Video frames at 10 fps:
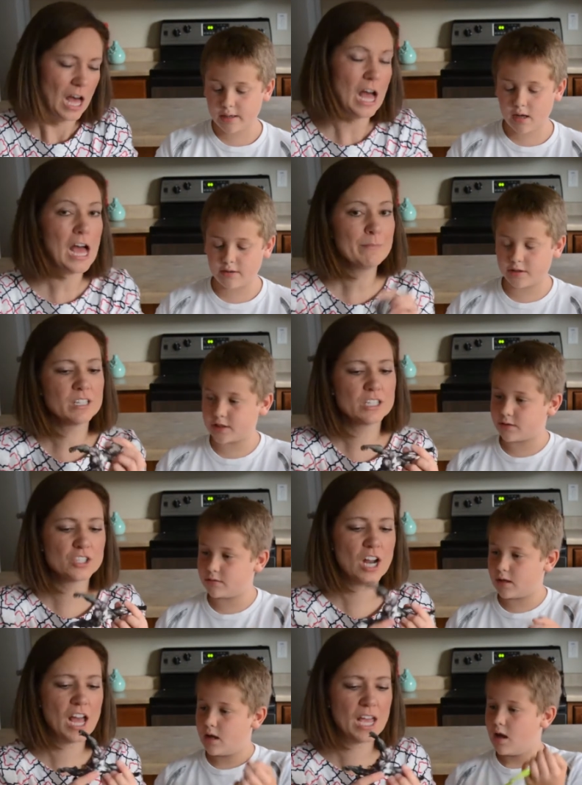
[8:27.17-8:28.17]
Speaker 1: I got. I'm
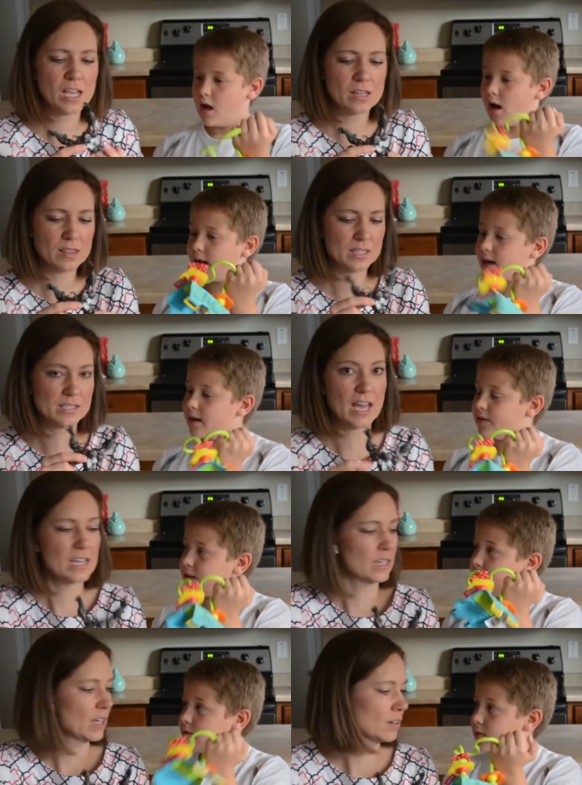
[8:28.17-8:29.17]
gonna one. try I this
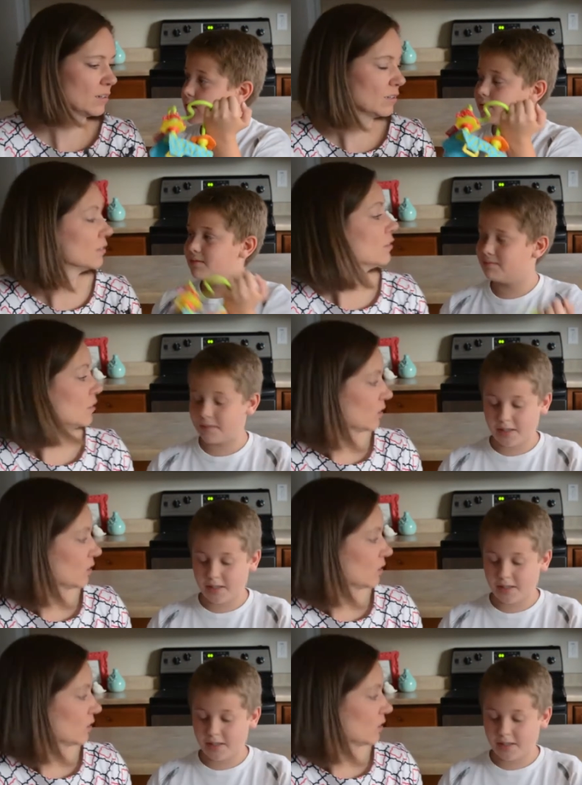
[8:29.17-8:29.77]
guy this again. One. I'm gonna